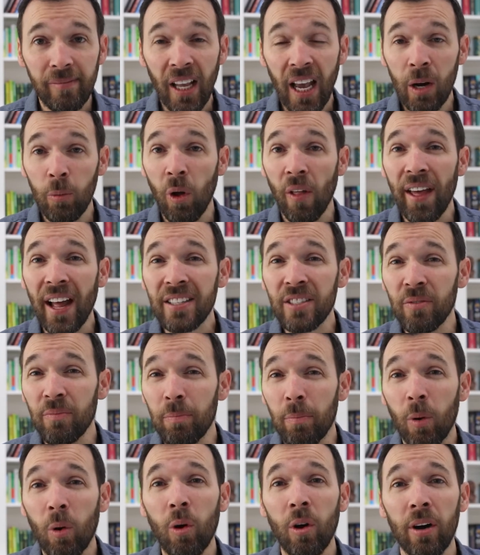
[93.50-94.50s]
And while that's
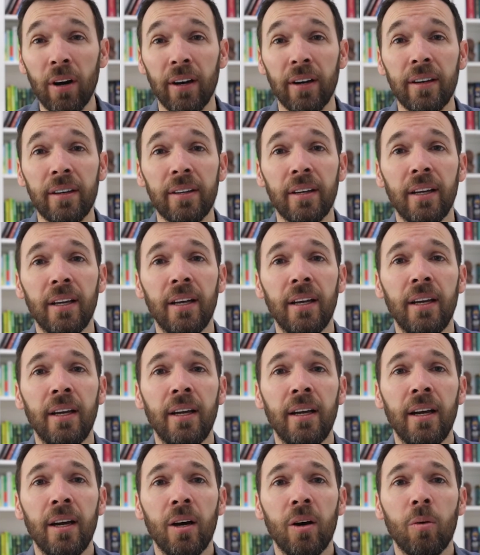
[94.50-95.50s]
important,
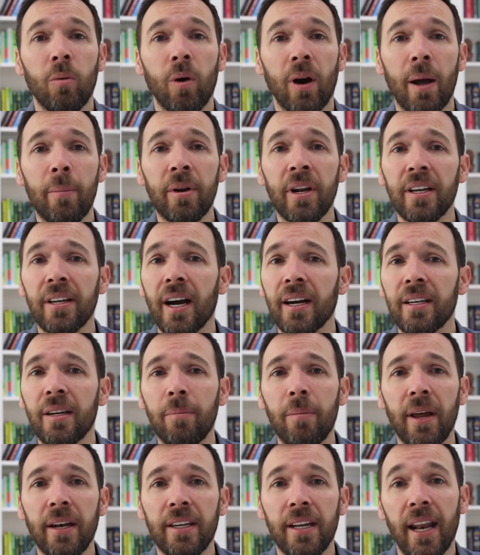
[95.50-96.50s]
what I'm going to talk
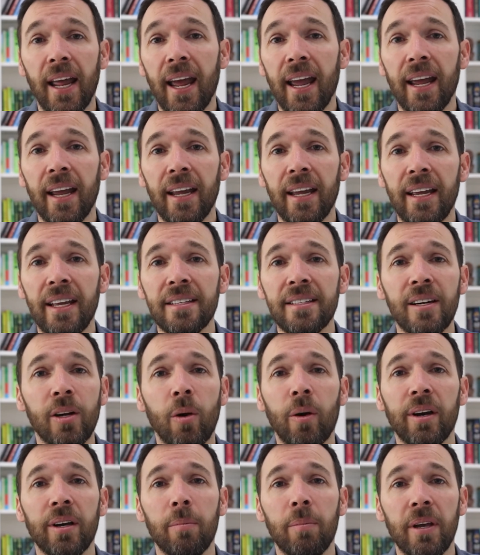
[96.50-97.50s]
about today
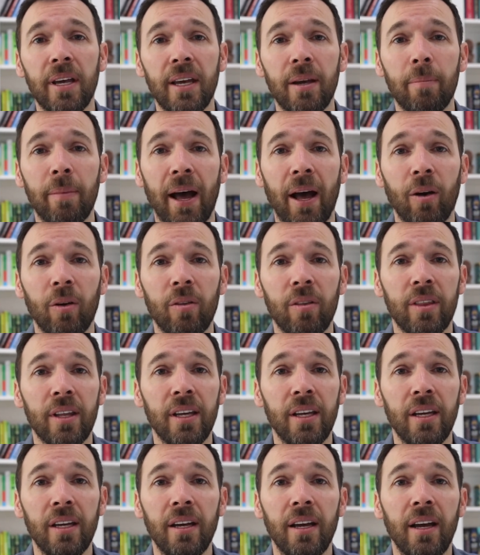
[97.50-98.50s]
isn't going to be about
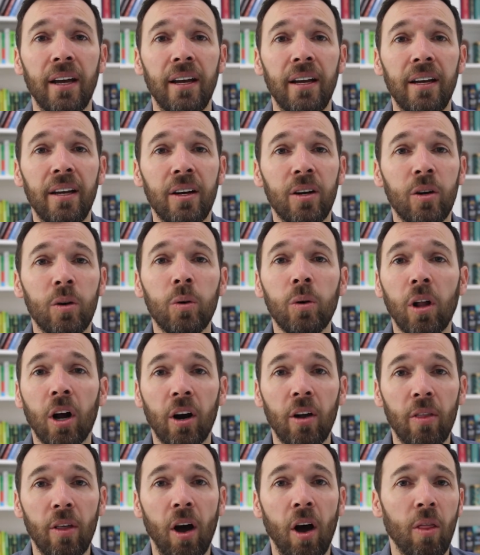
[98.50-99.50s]
the cool
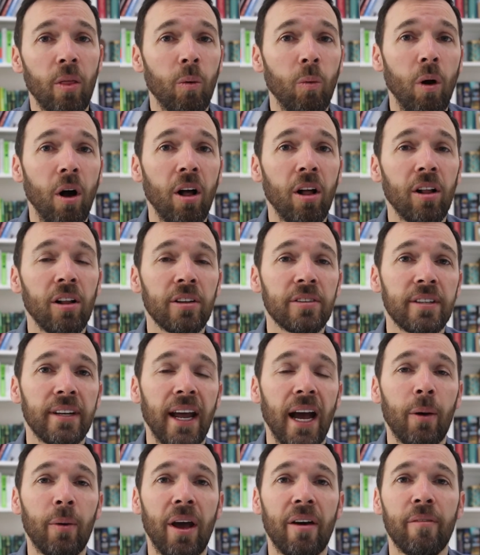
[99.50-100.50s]
art on the walls
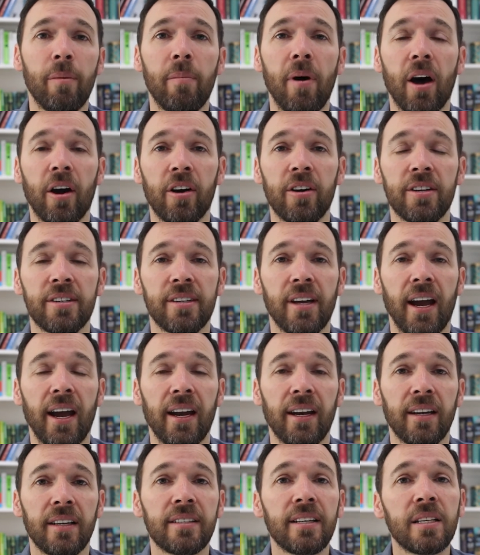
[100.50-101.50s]
and how we have a modern
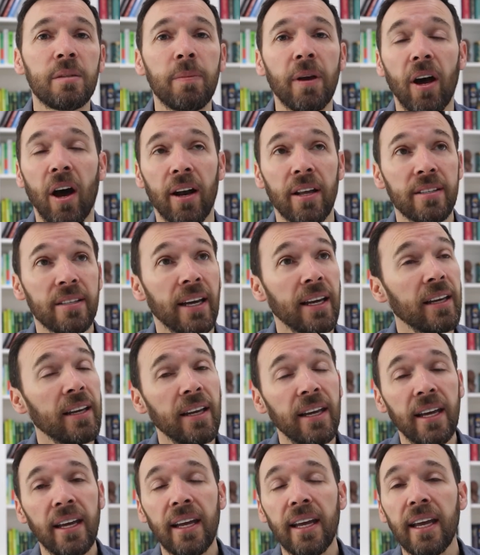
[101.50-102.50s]
design. Because let's be honest,
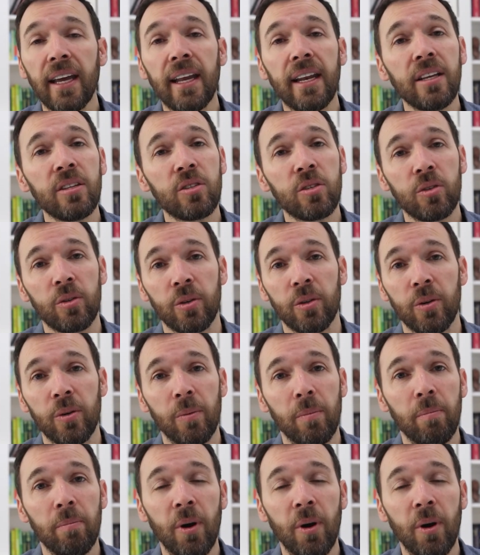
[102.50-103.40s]
it is true.